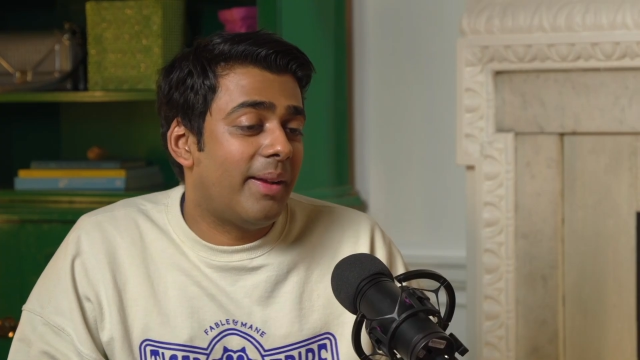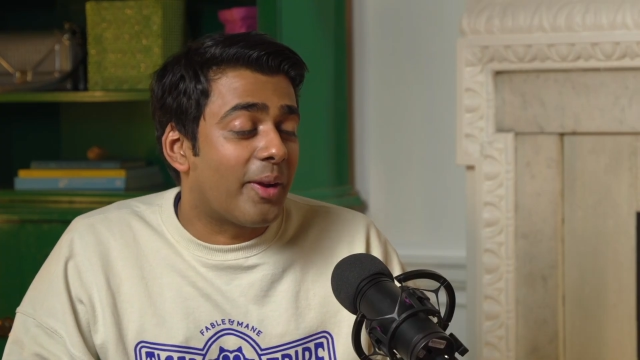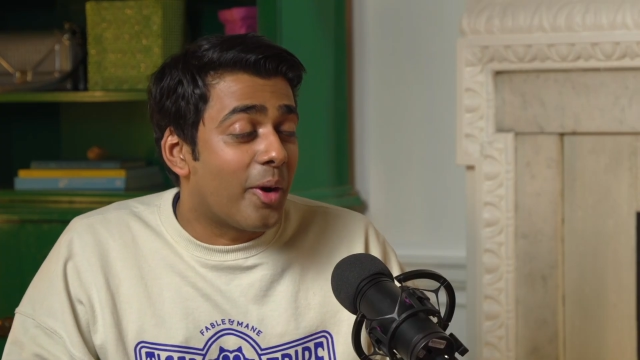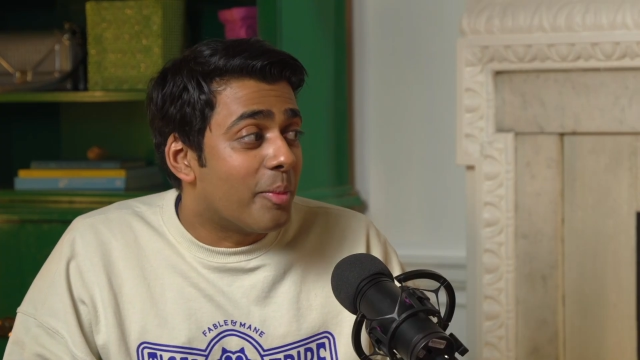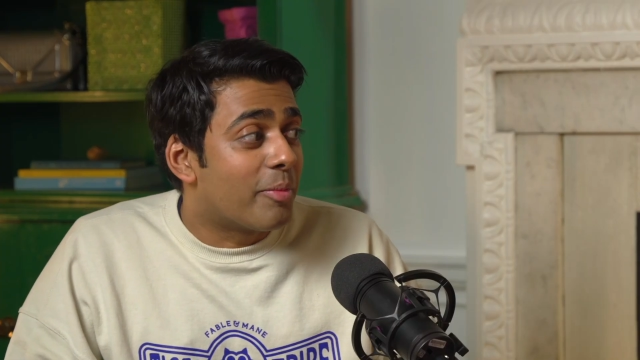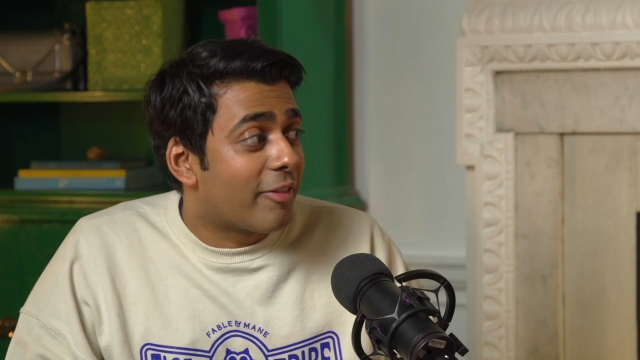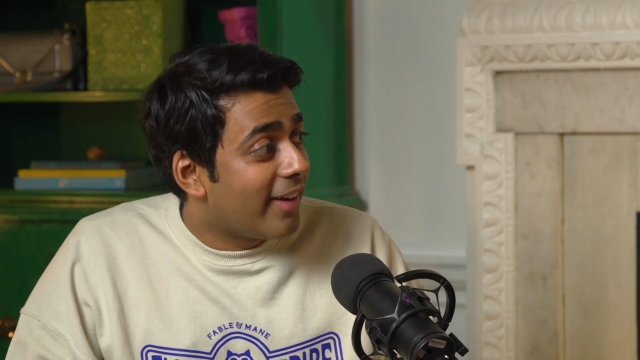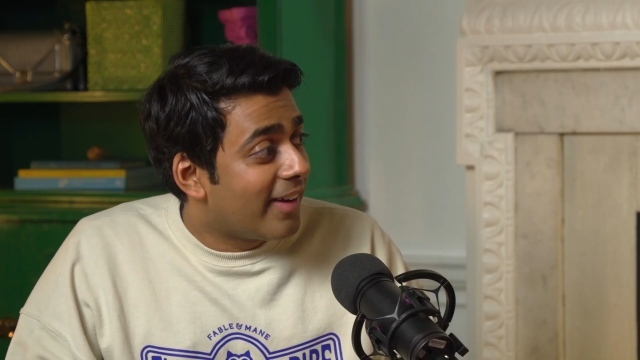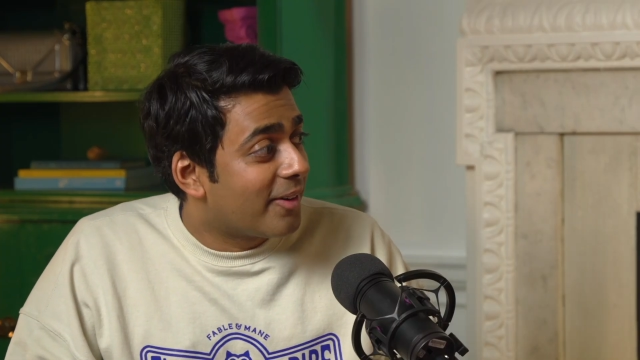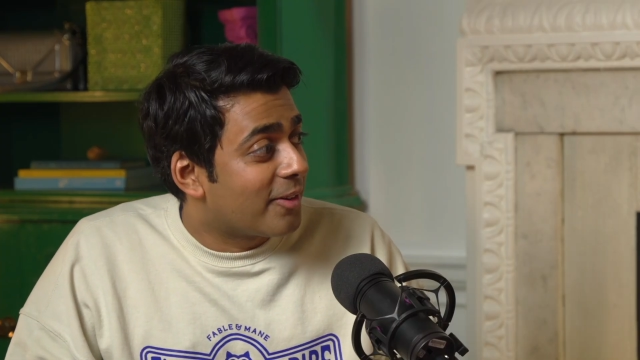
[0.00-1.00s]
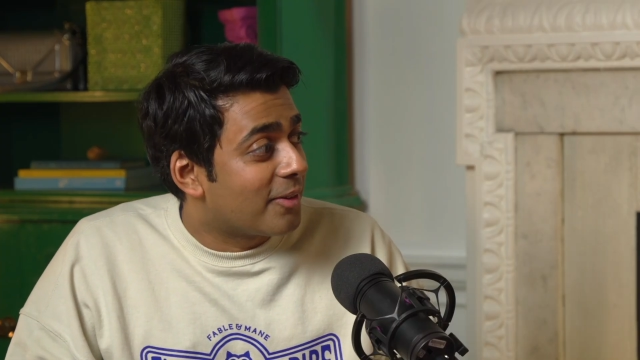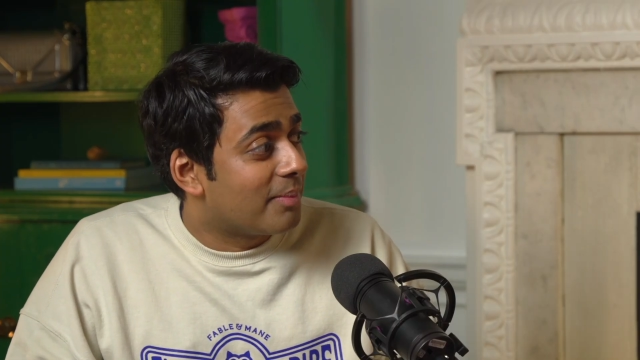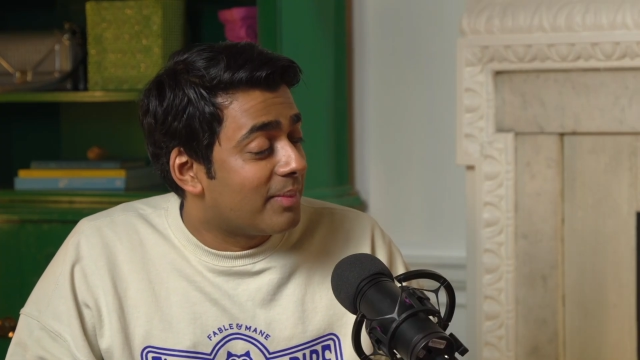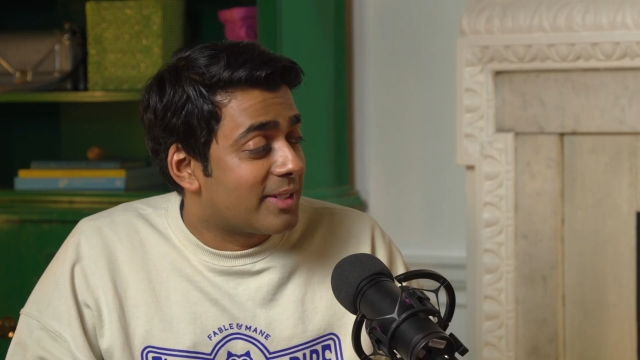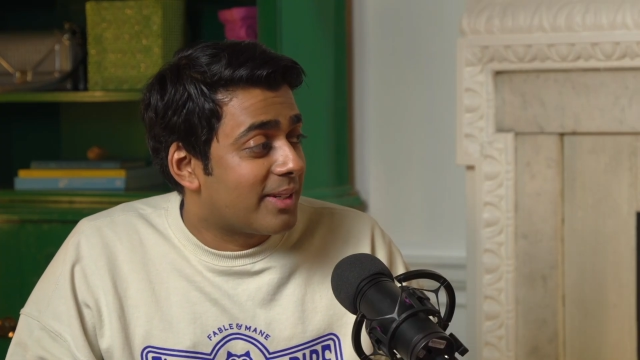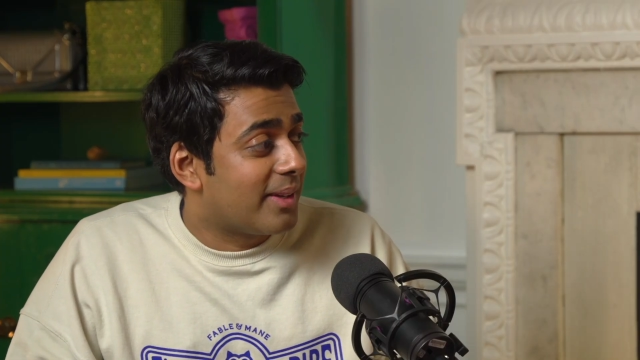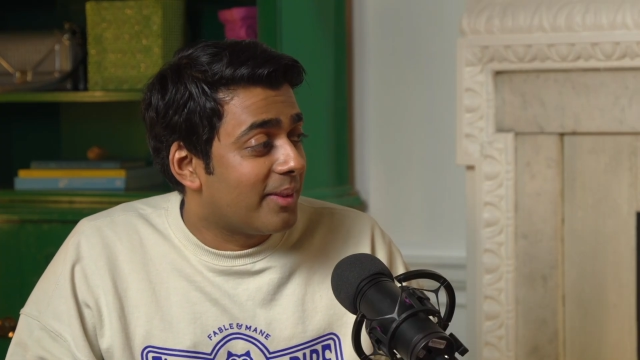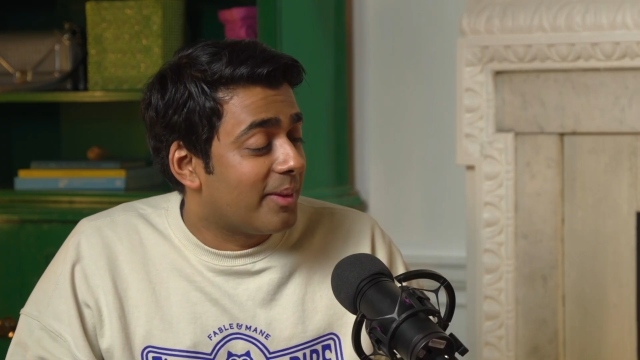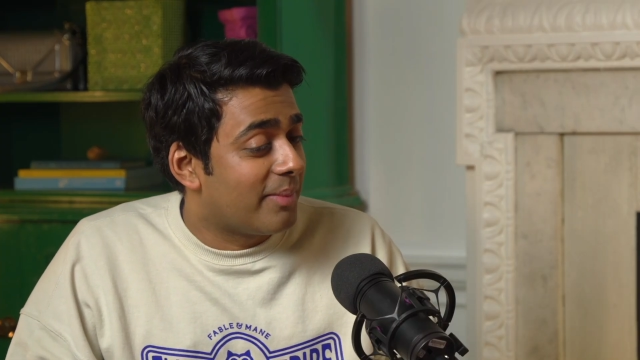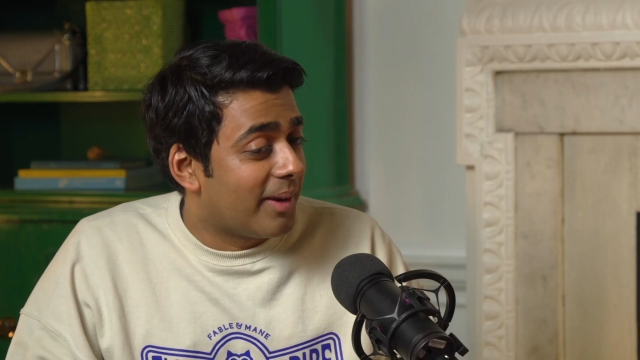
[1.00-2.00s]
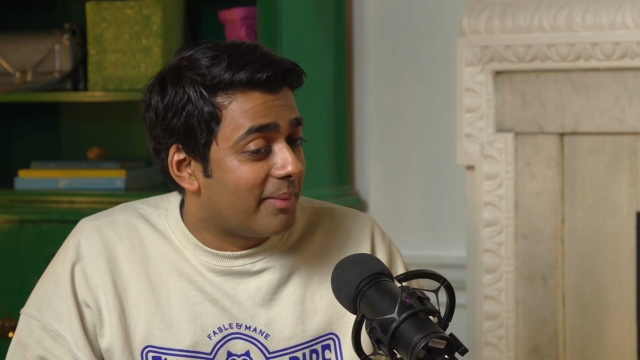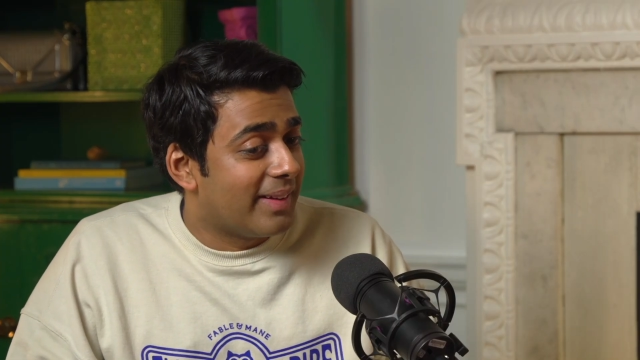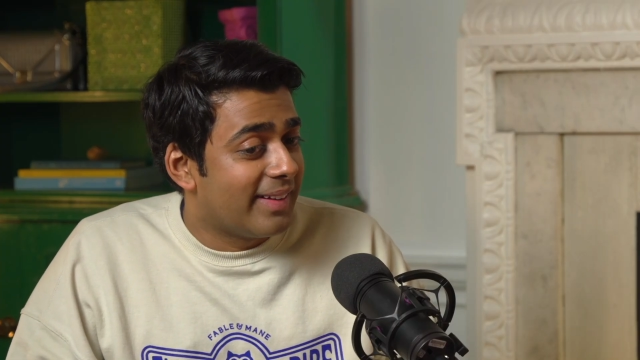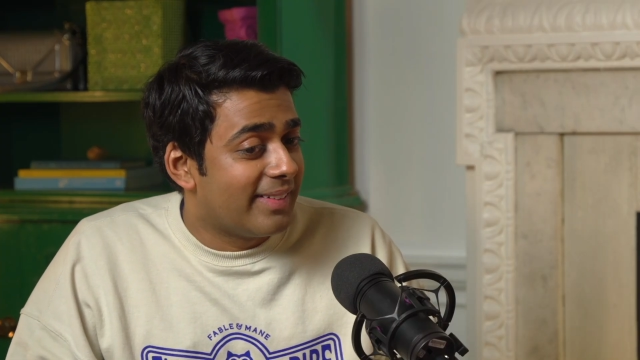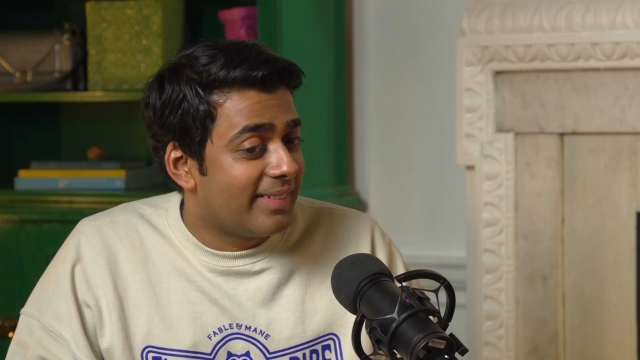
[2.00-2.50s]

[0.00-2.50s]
like Oprah or Michelle Obama.